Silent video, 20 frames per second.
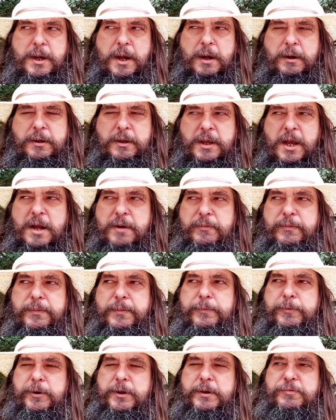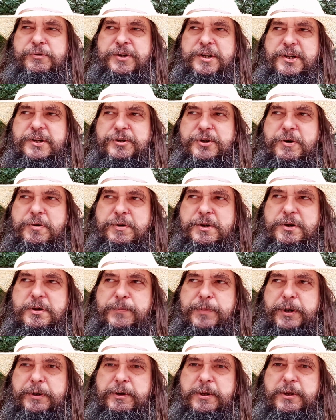I can't remember what I was going to talk to you
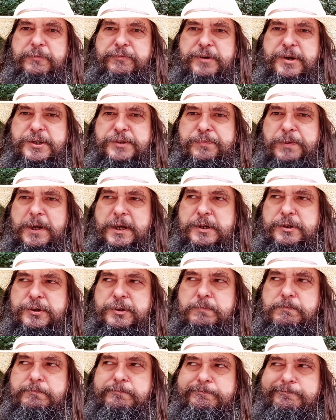about in the first place.